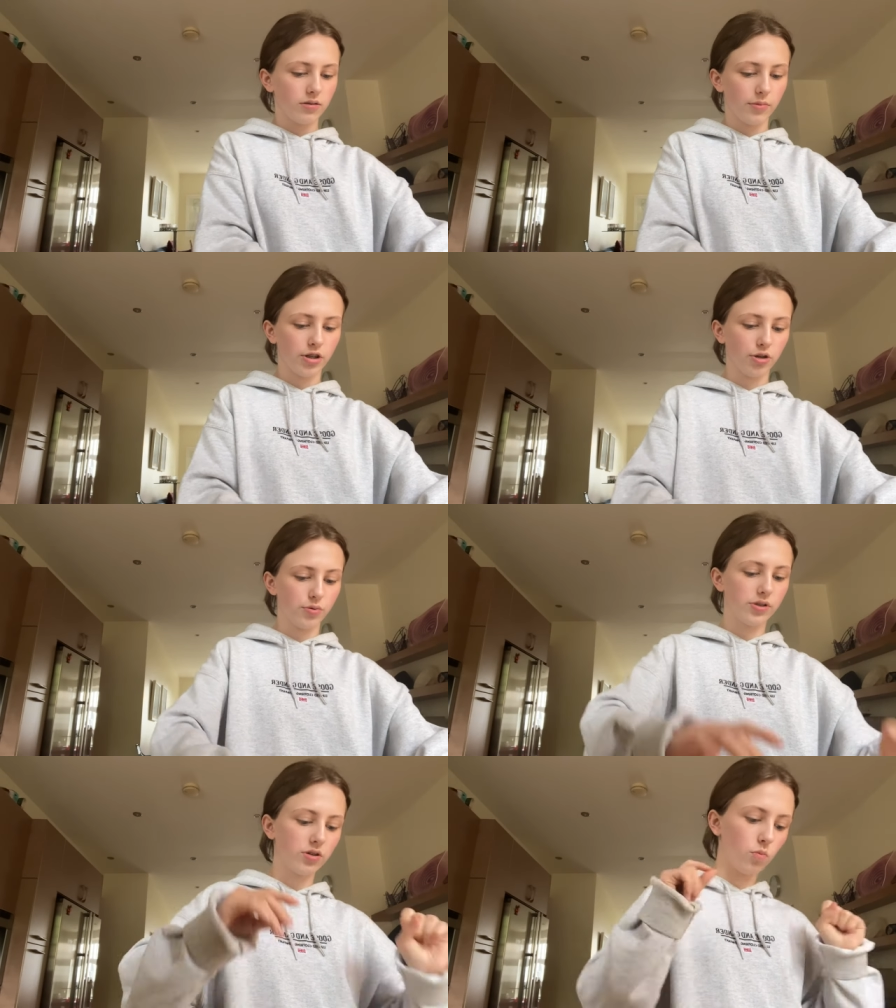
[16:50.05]
My
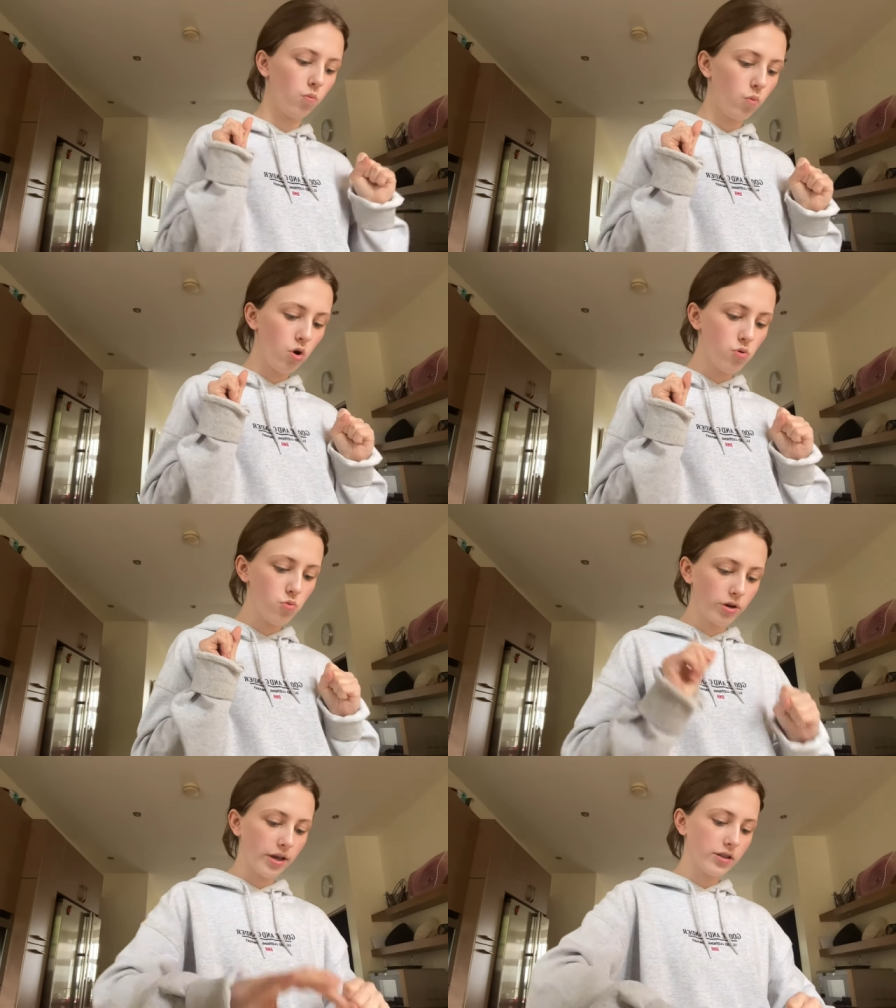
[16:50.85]
toast. Whoa,
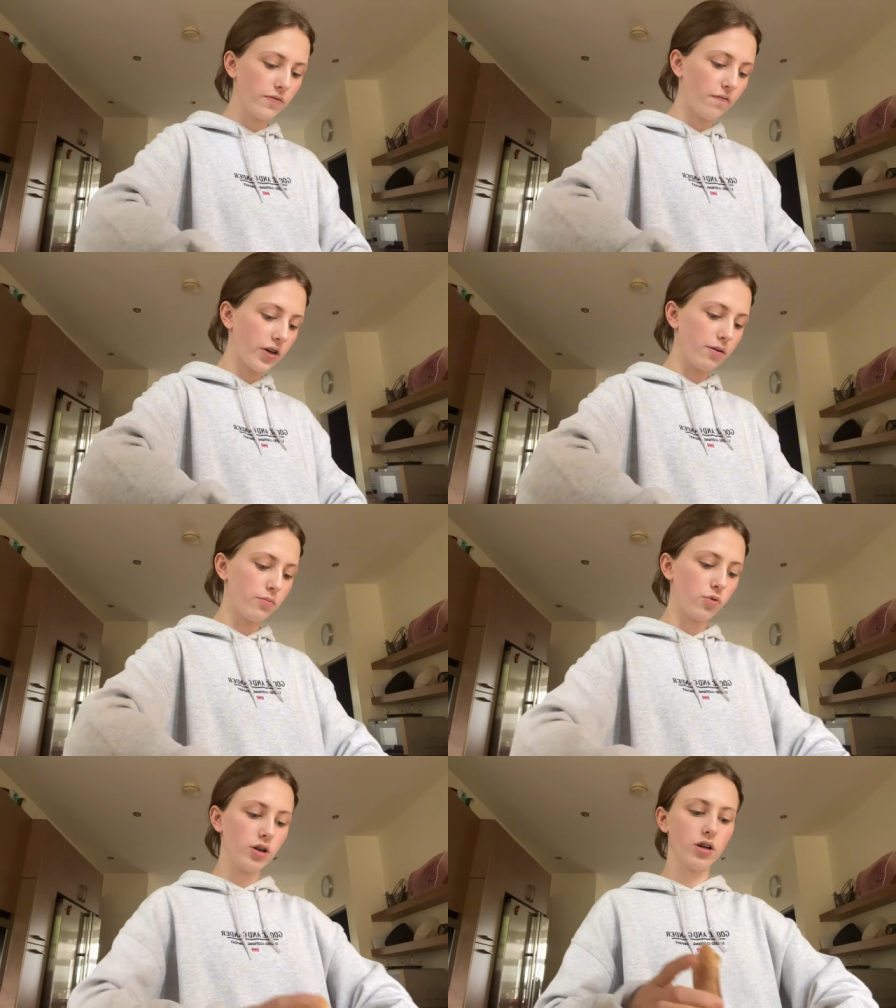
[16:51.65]
okay, it's fucking
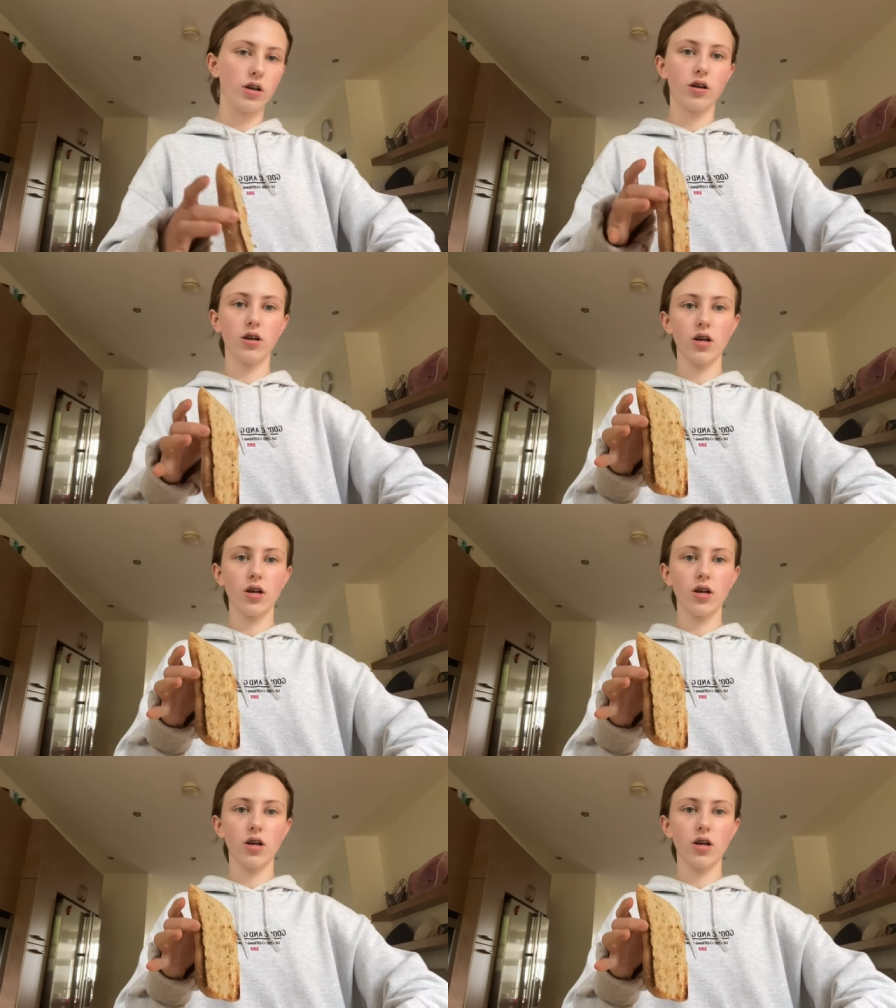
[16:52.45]
boiling.